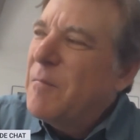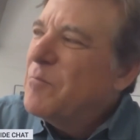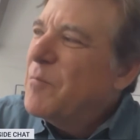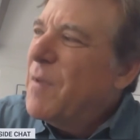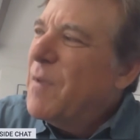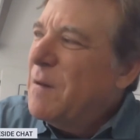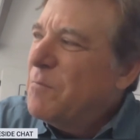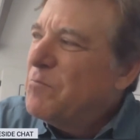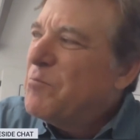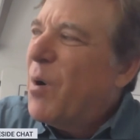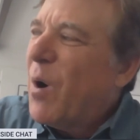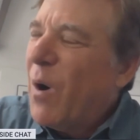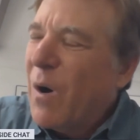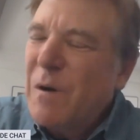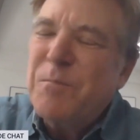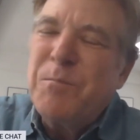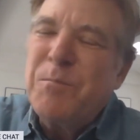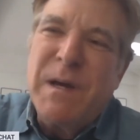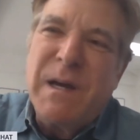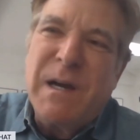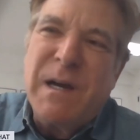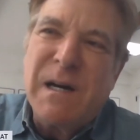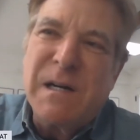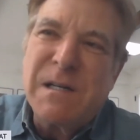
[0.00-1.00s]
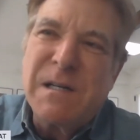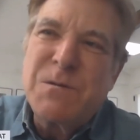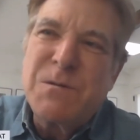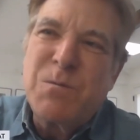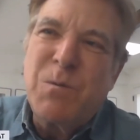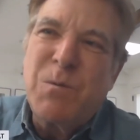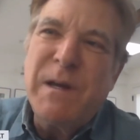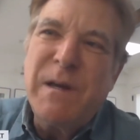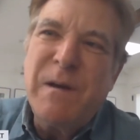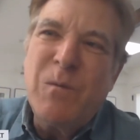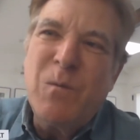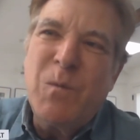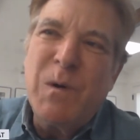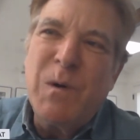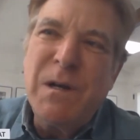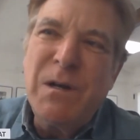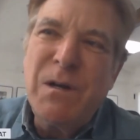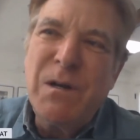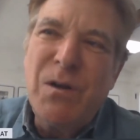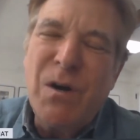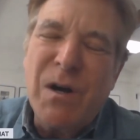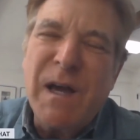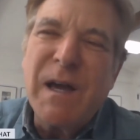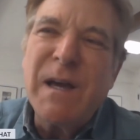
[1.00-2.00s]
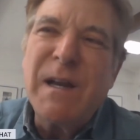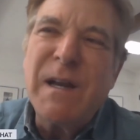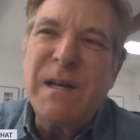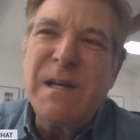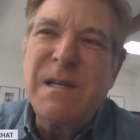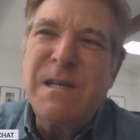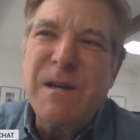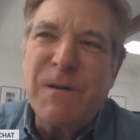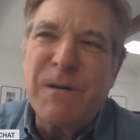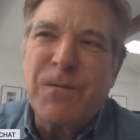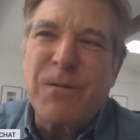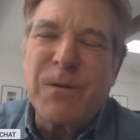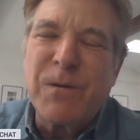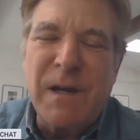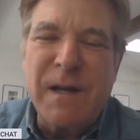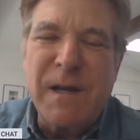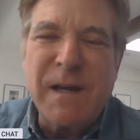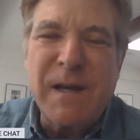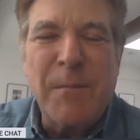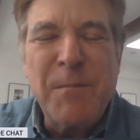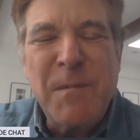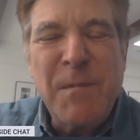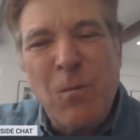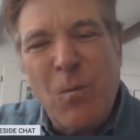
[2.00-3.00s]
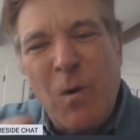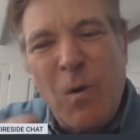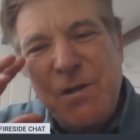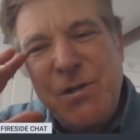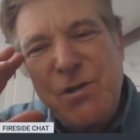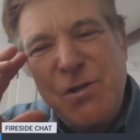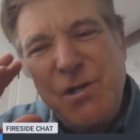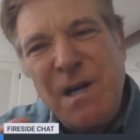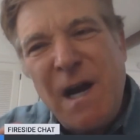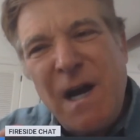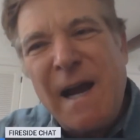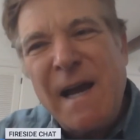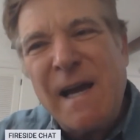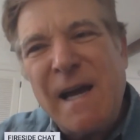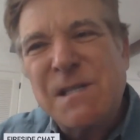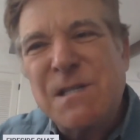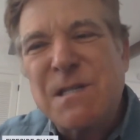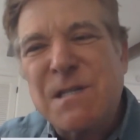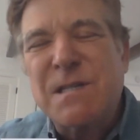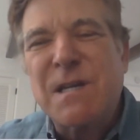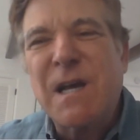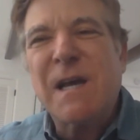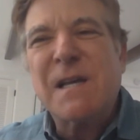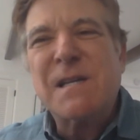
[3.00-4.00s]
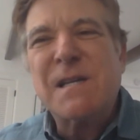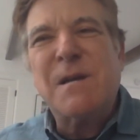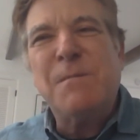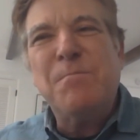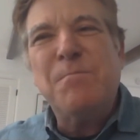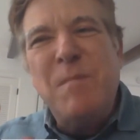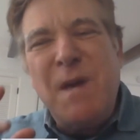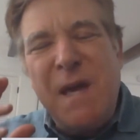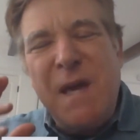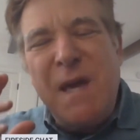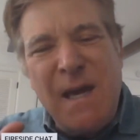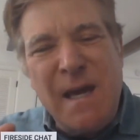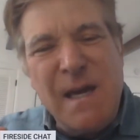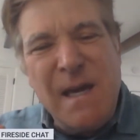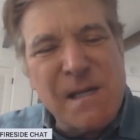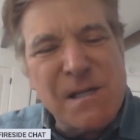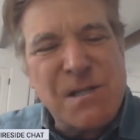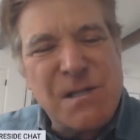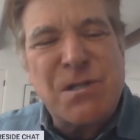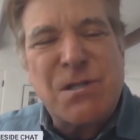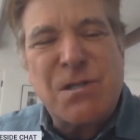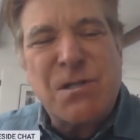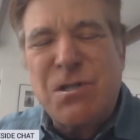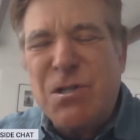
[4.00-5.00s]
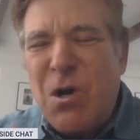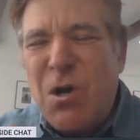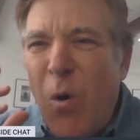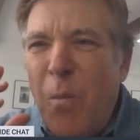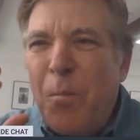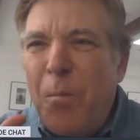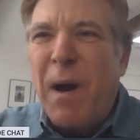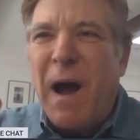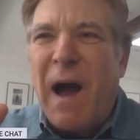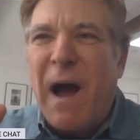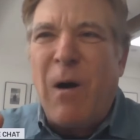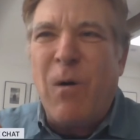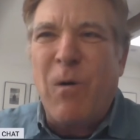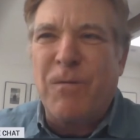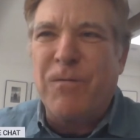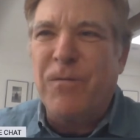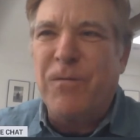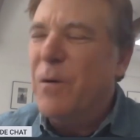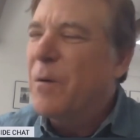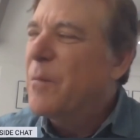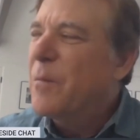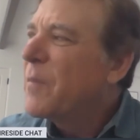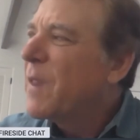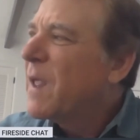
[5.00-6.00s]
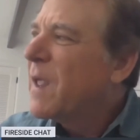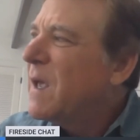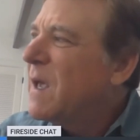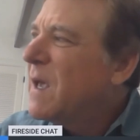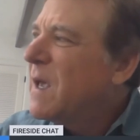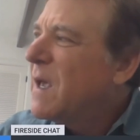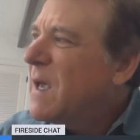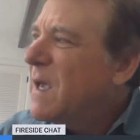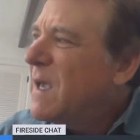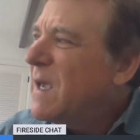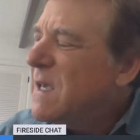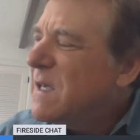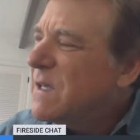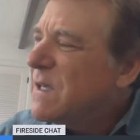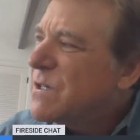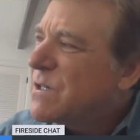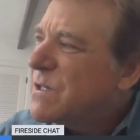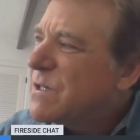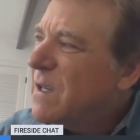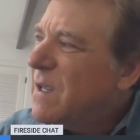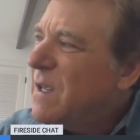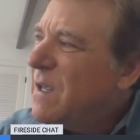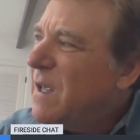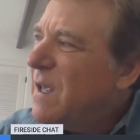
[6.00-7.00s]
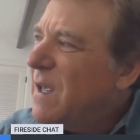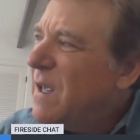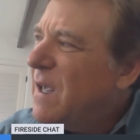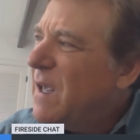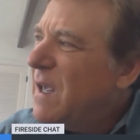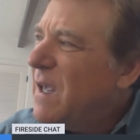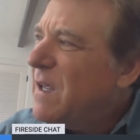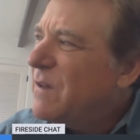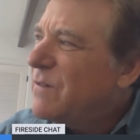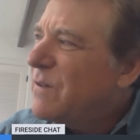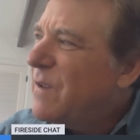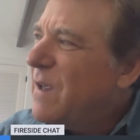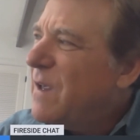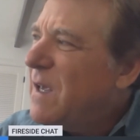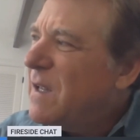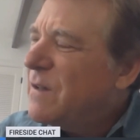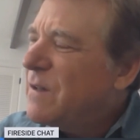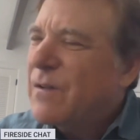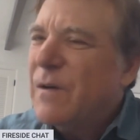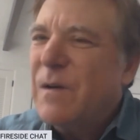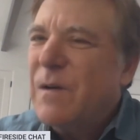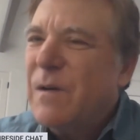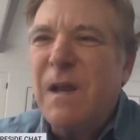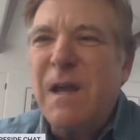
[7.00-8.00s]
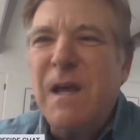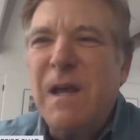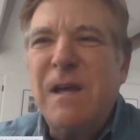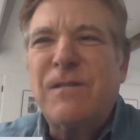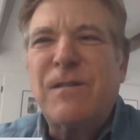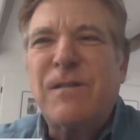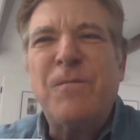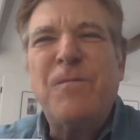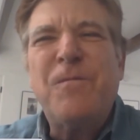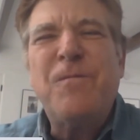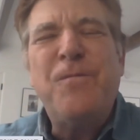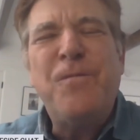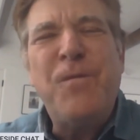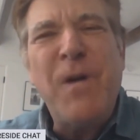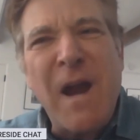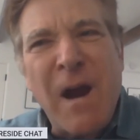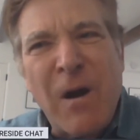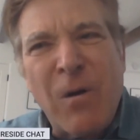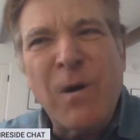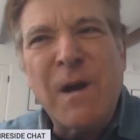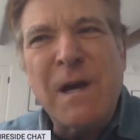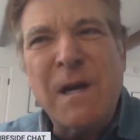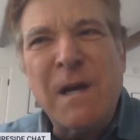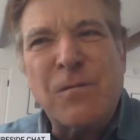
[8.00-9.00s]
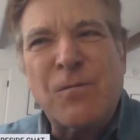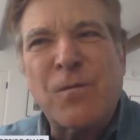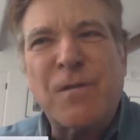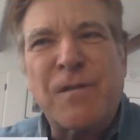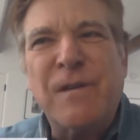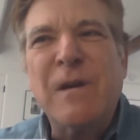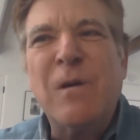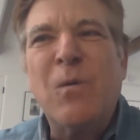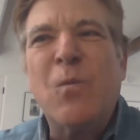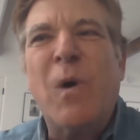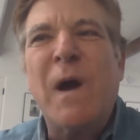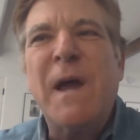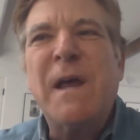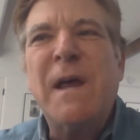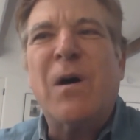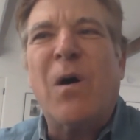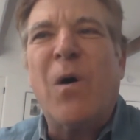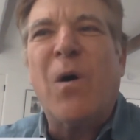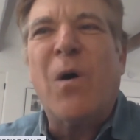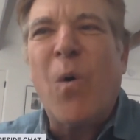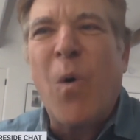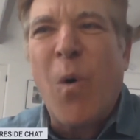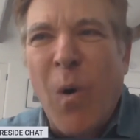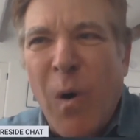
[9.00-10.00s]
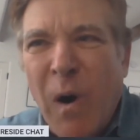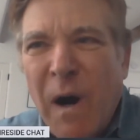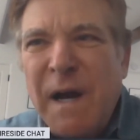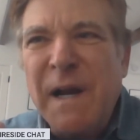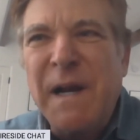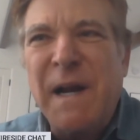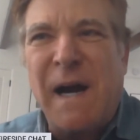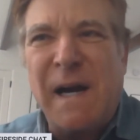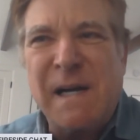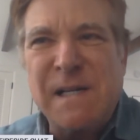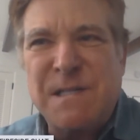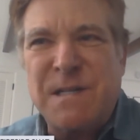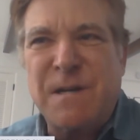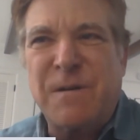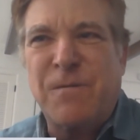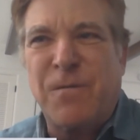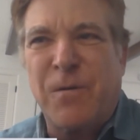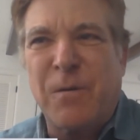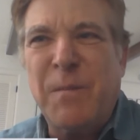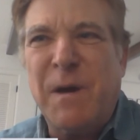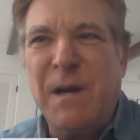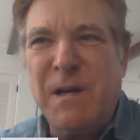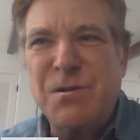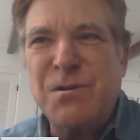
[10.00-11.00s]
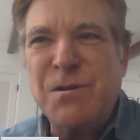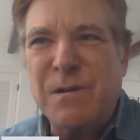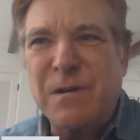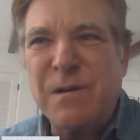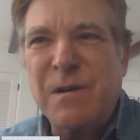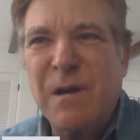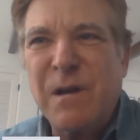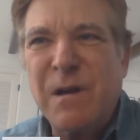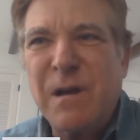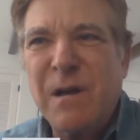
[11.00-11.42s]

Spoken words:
in part because we look at it differently. I mean, what GIS is, to me, is so powerful is it's a very interesting way to organize information,